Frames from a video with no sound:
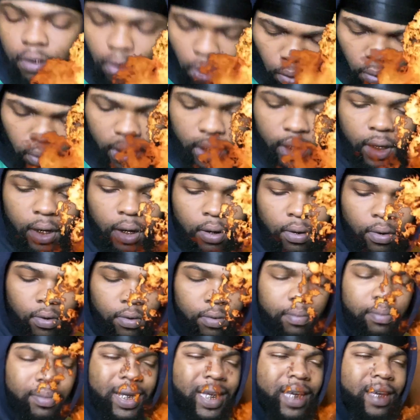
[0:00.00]
going on,
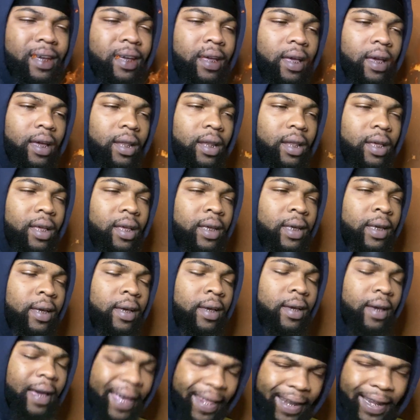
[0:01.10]
man?
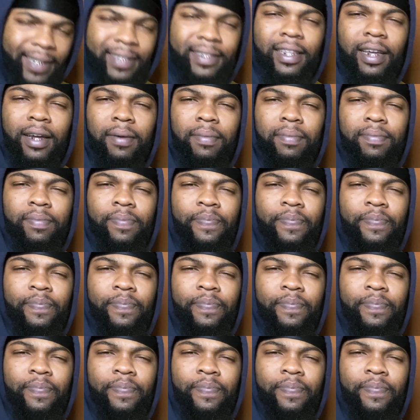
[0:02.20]
And next up,